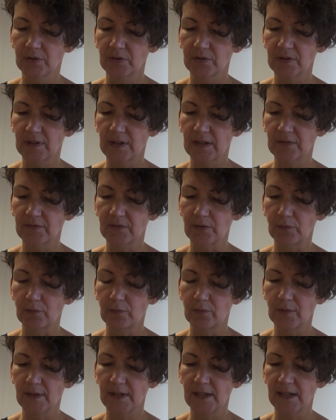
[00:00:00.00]
to have
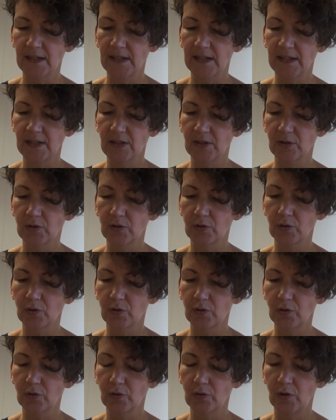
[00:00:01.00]
a really
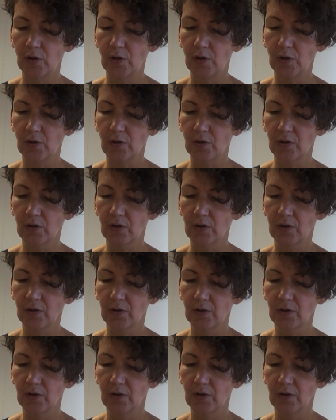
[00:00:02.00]
good look